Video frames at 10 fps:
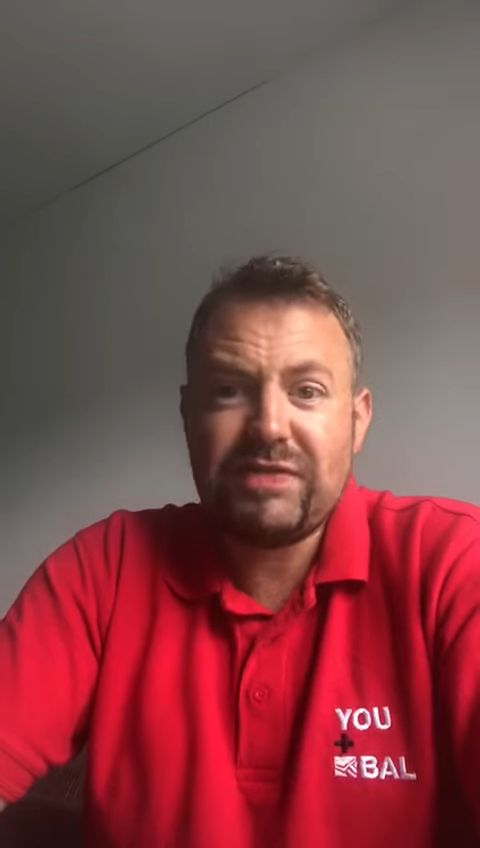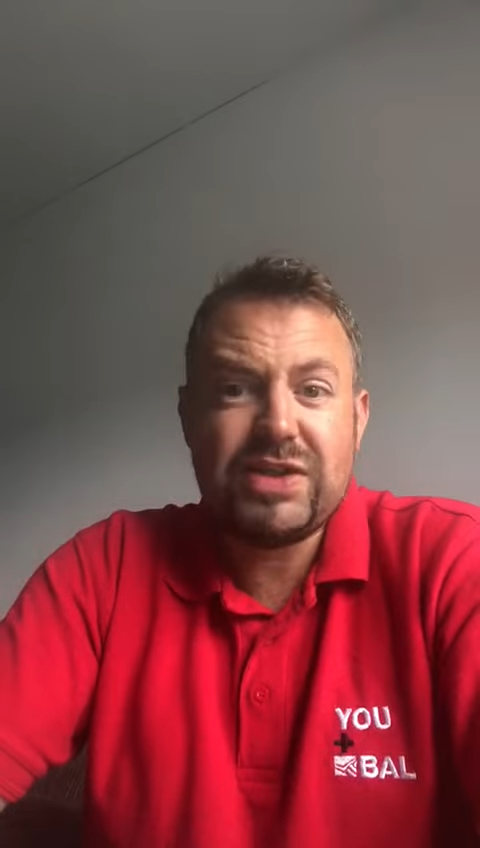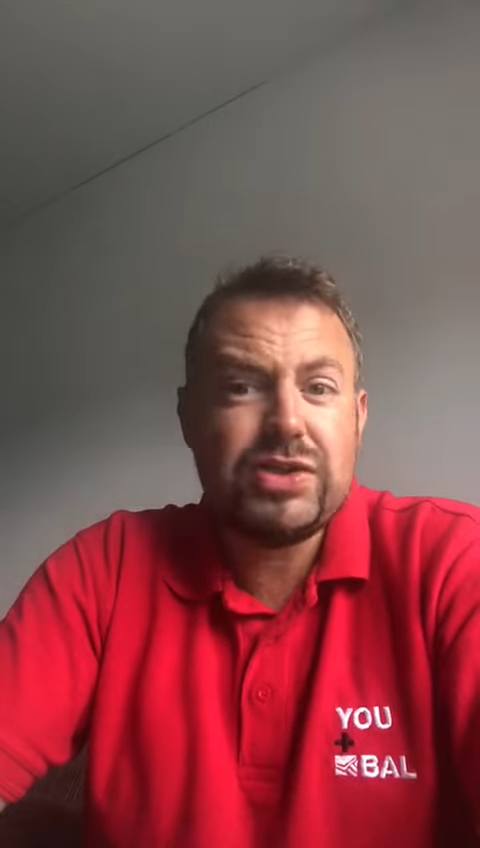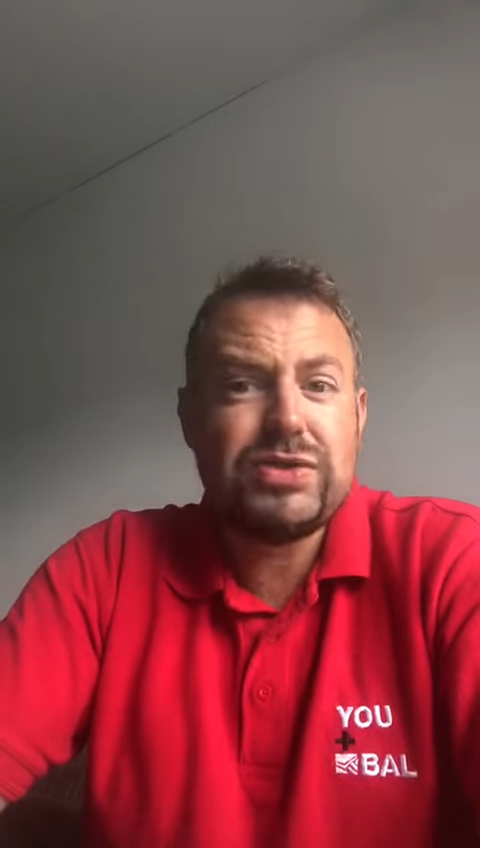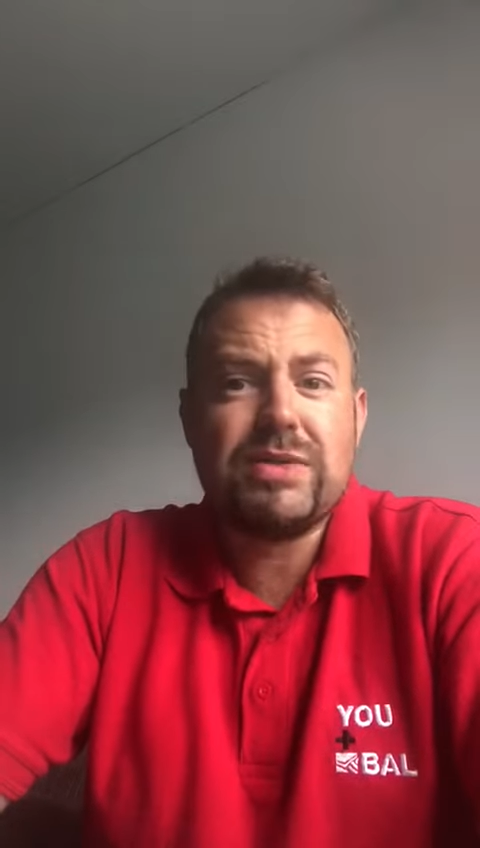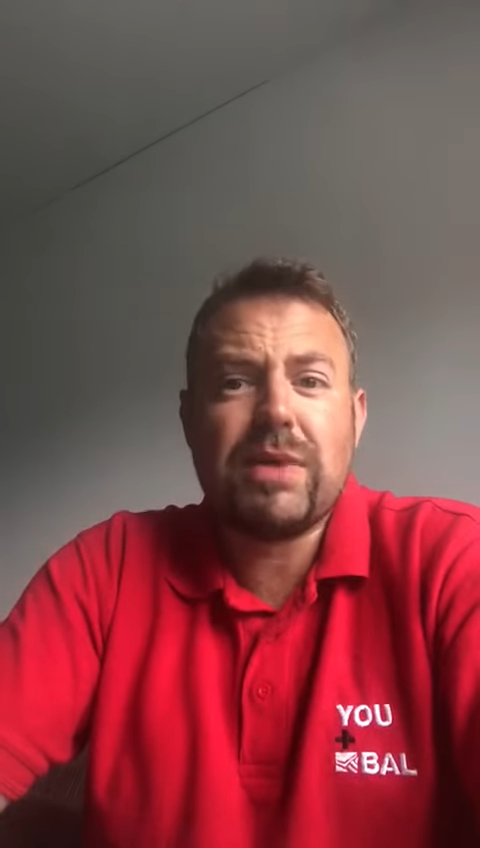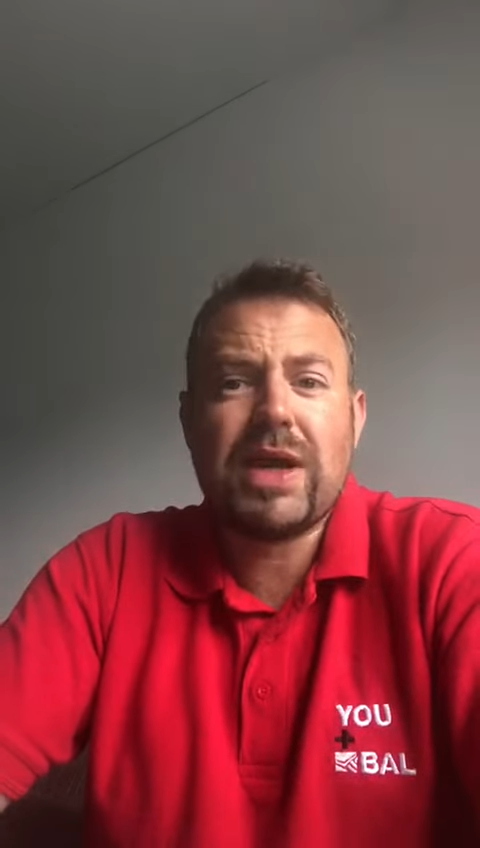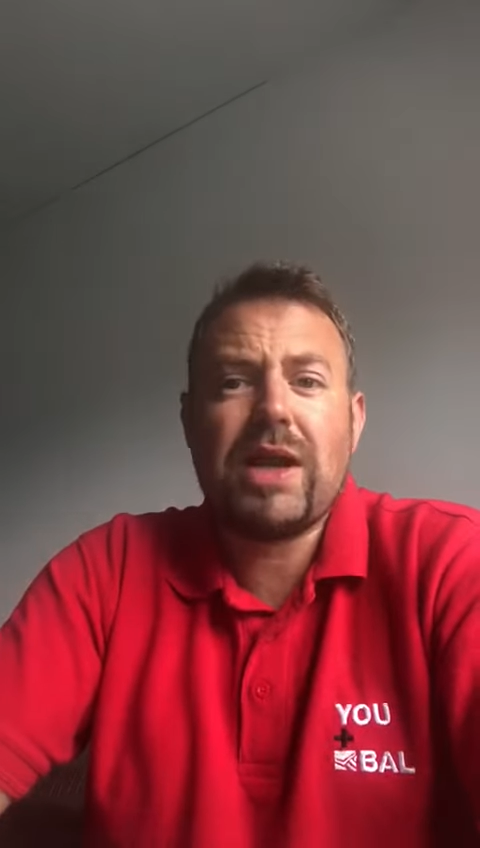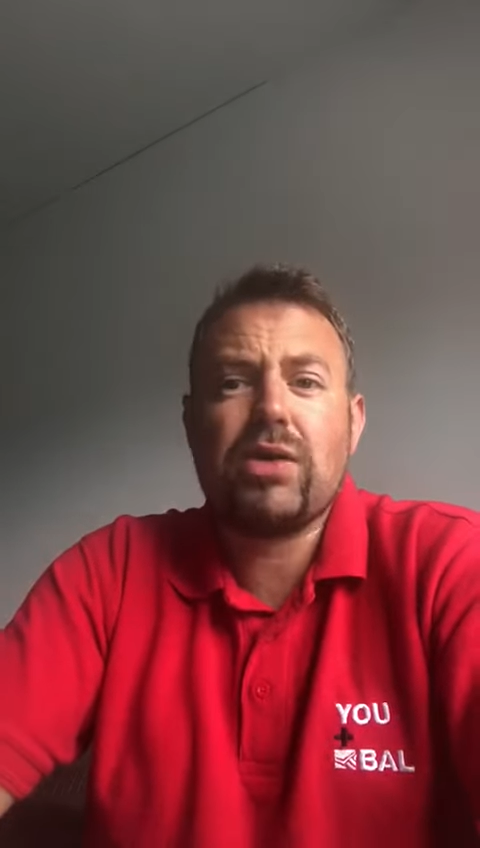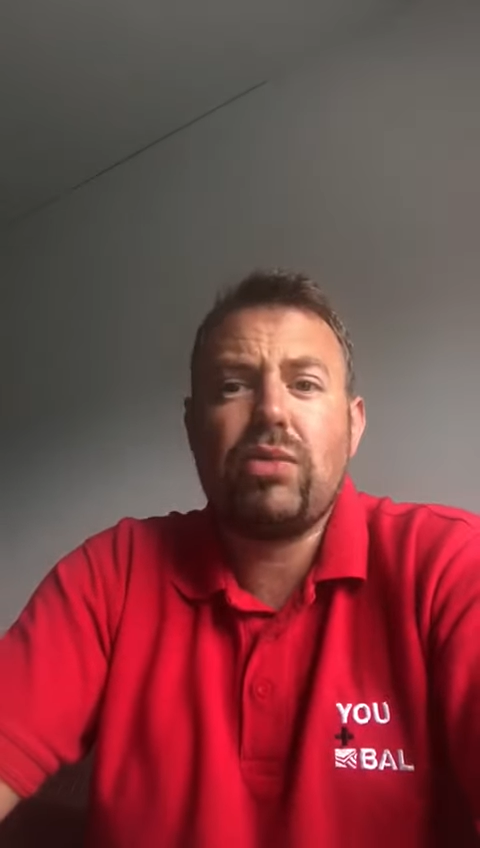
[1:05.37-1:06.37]
is using
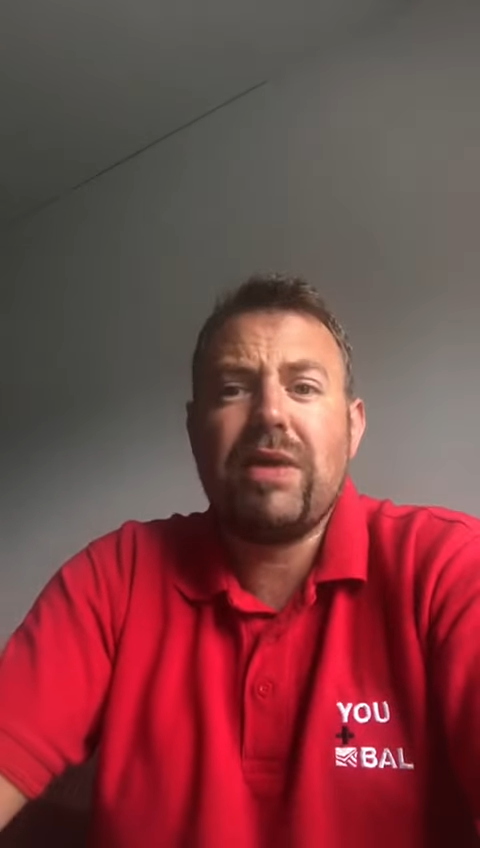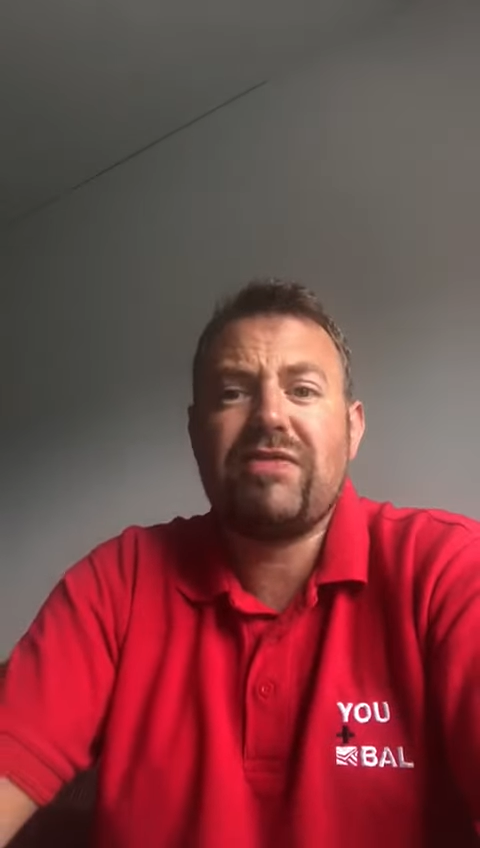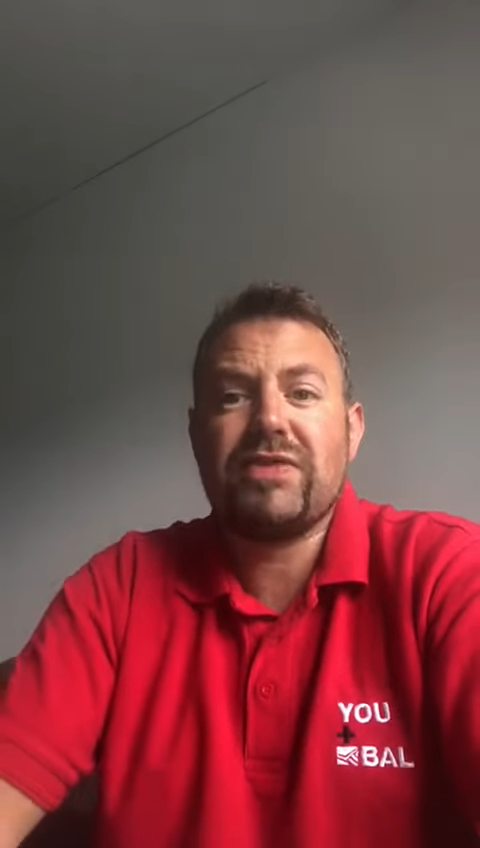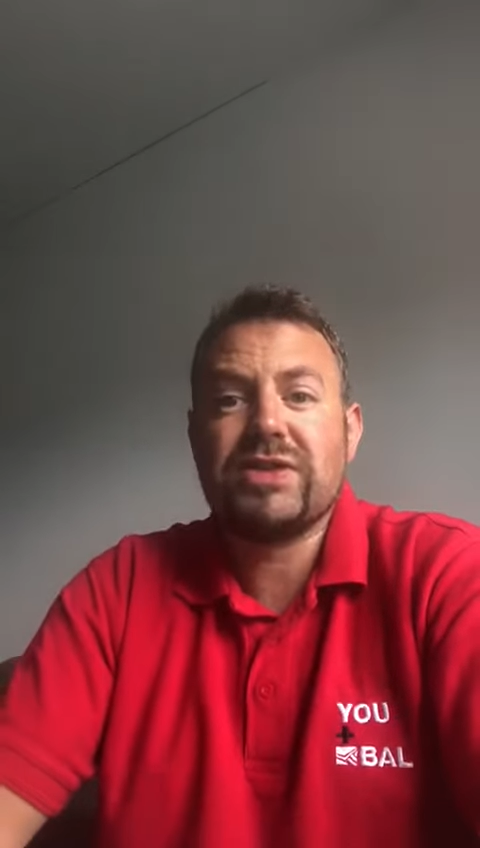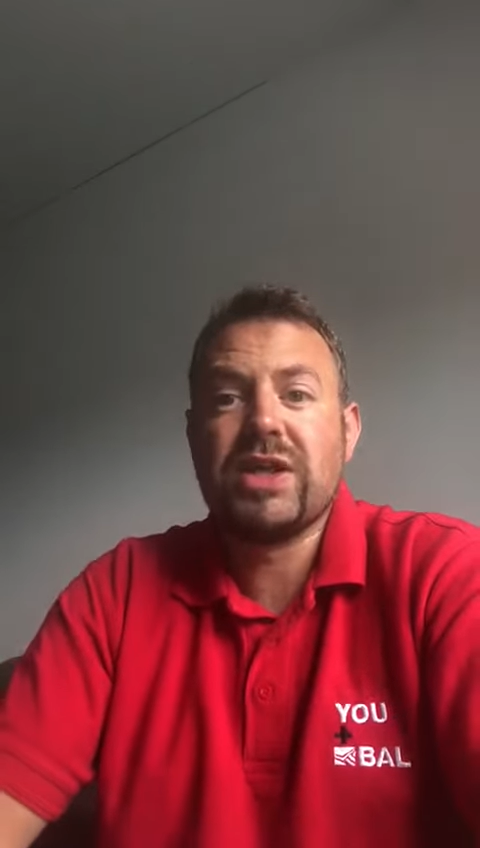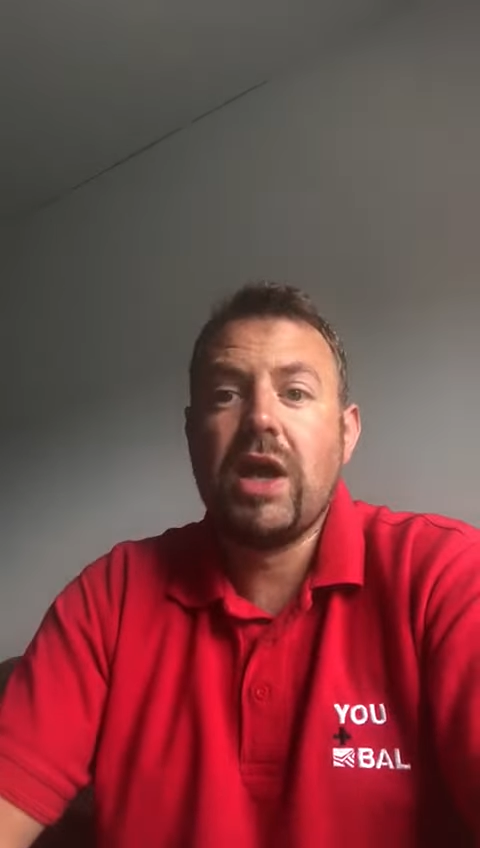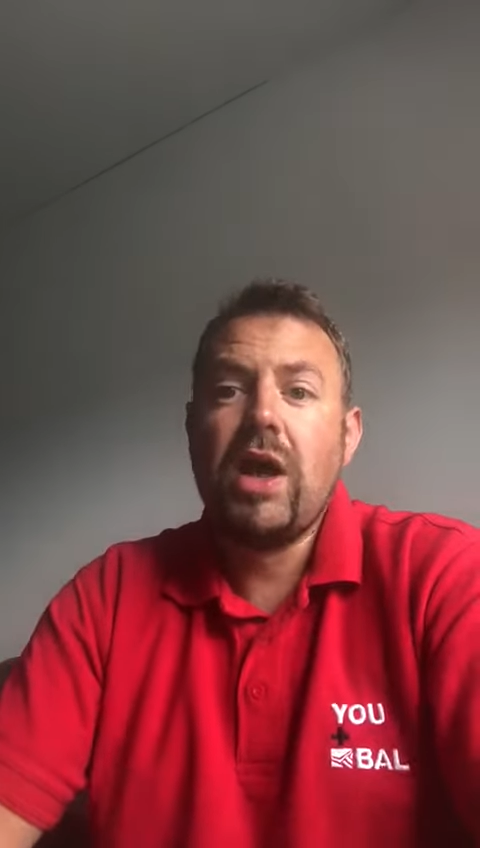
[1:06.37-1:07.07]
mechanical methods